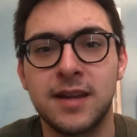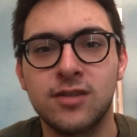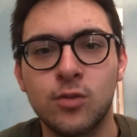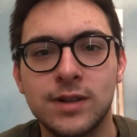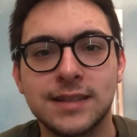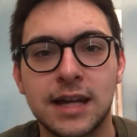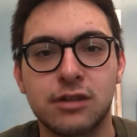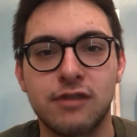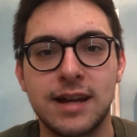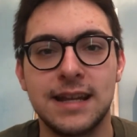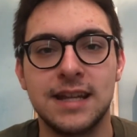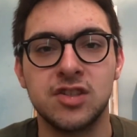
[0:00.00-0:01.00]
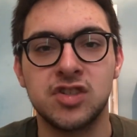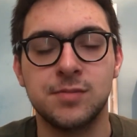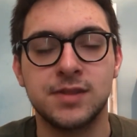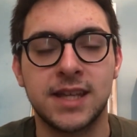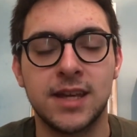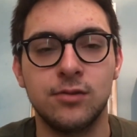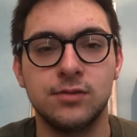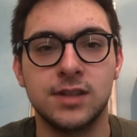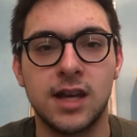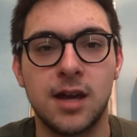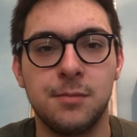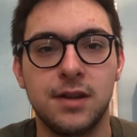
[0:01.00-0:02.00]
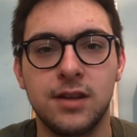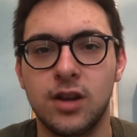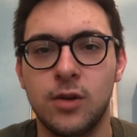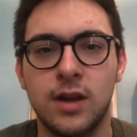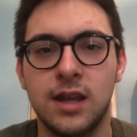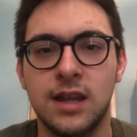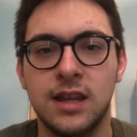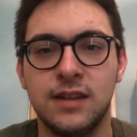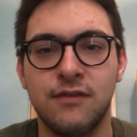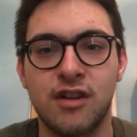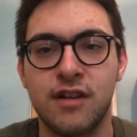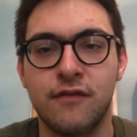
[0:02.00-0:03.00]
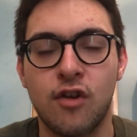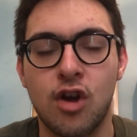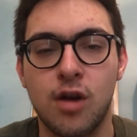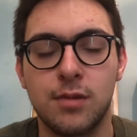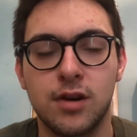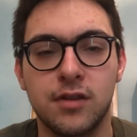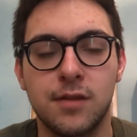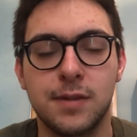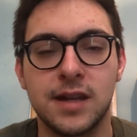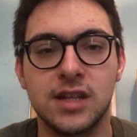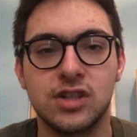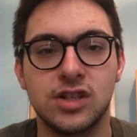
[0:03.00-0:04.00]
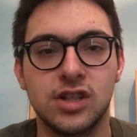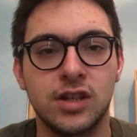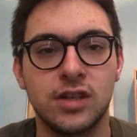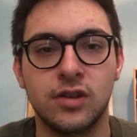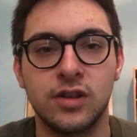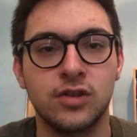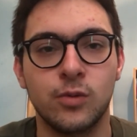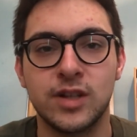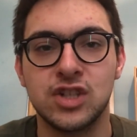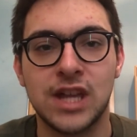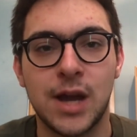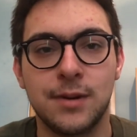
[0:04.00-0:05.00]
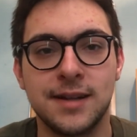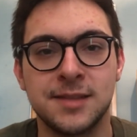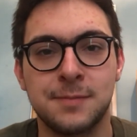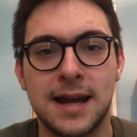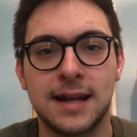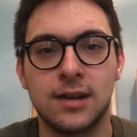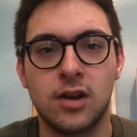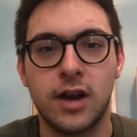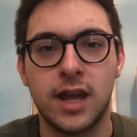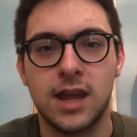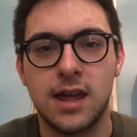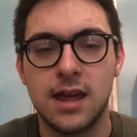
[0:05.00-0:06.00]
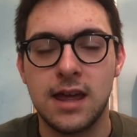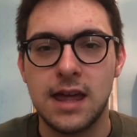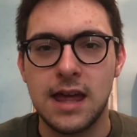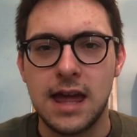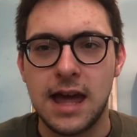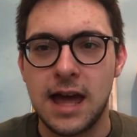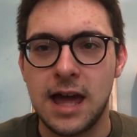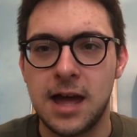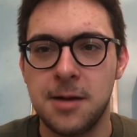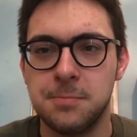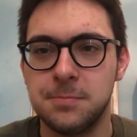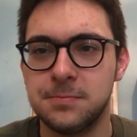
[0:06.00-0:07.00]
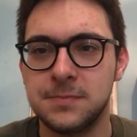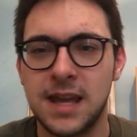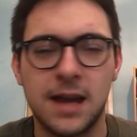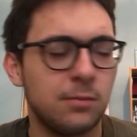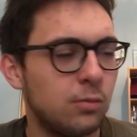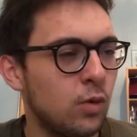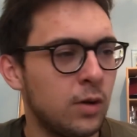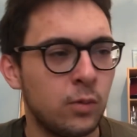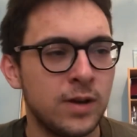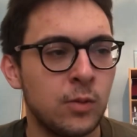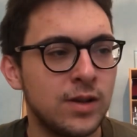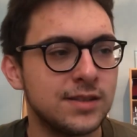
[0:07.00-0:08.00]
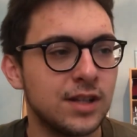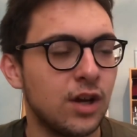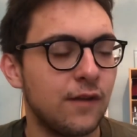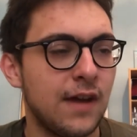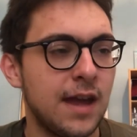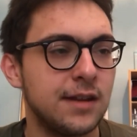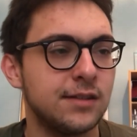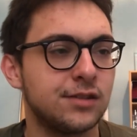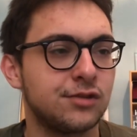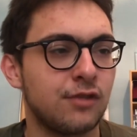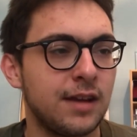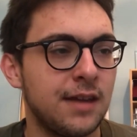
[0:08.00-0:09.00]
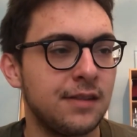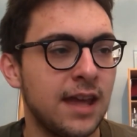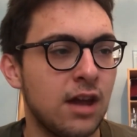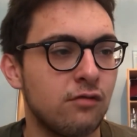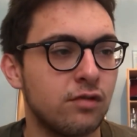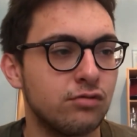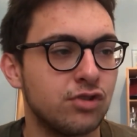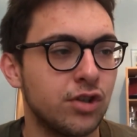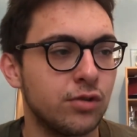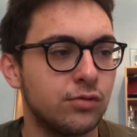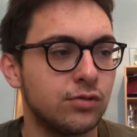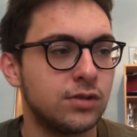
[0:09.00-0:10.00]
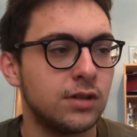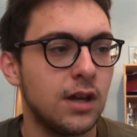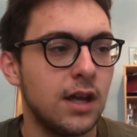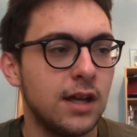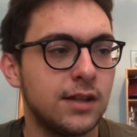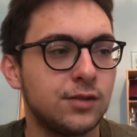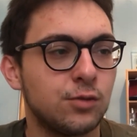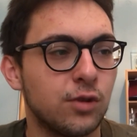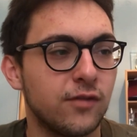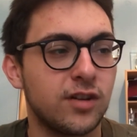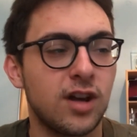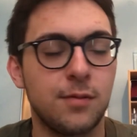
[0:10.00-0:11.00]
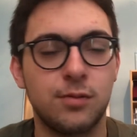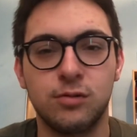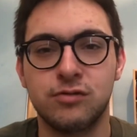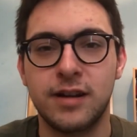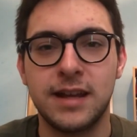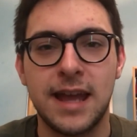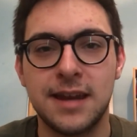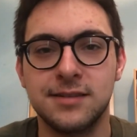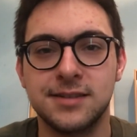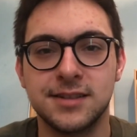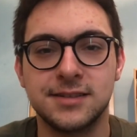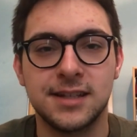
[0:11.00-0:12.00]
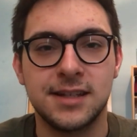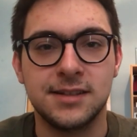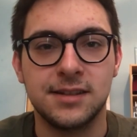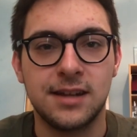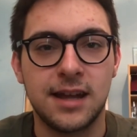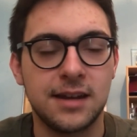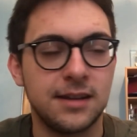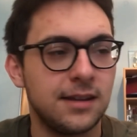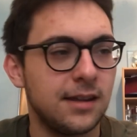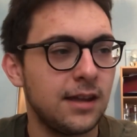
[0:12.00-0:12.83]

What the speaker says: But he's always had great leadership skills. He's very verbal on the pitch. He's always shouting at his back line. Wins a lot of headers, great at the aerial duels, scored of a couple great headers this season, and